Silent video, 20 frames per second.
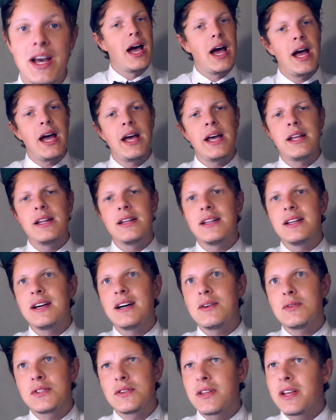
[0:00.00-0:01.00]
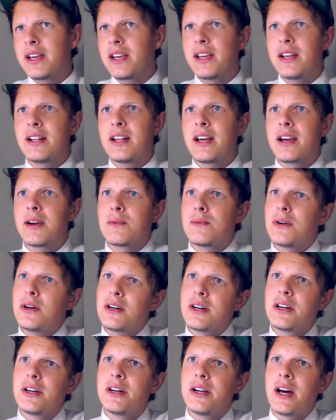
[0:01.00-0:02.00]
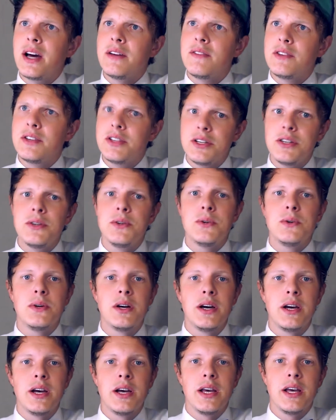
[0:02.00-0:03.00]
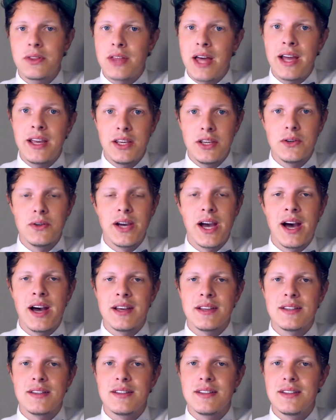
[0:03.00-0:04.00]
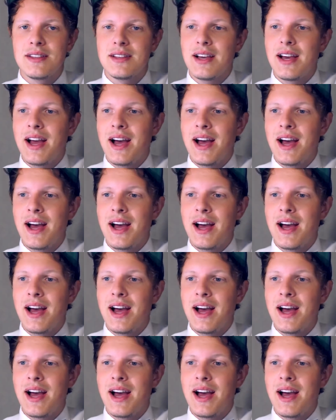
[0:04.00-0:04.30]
And I was thinking, like, what could I do to thank you guys?